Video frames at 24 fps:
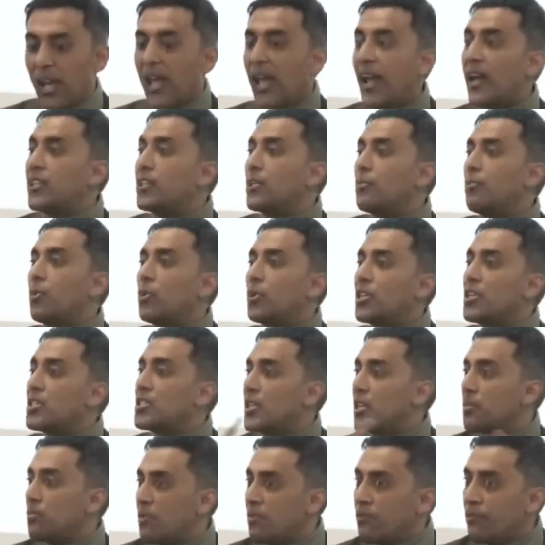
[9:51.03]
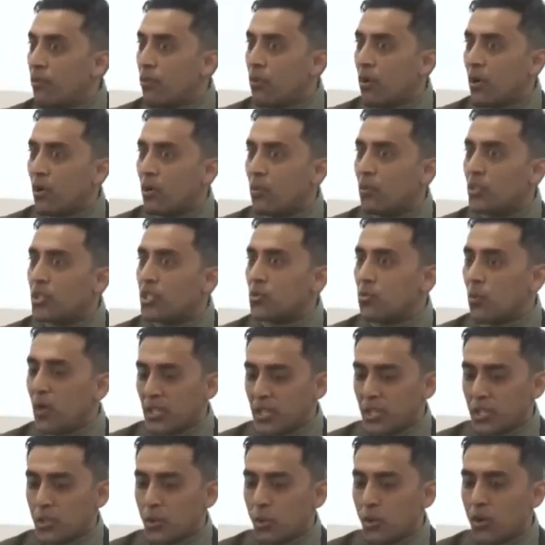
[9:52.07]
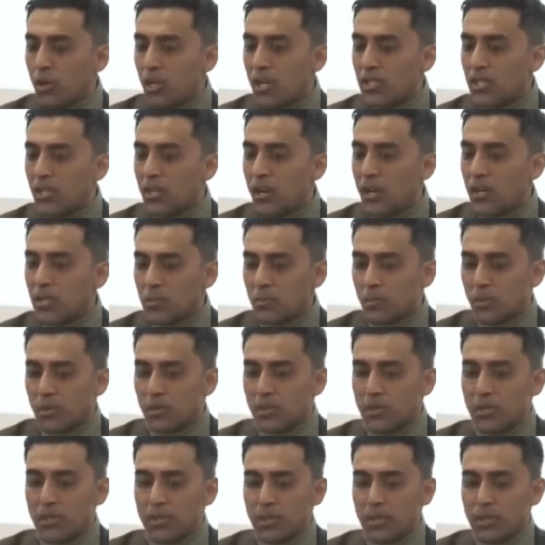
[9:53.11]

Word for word: and the book he sent before, which is what? The Torah and the gospel.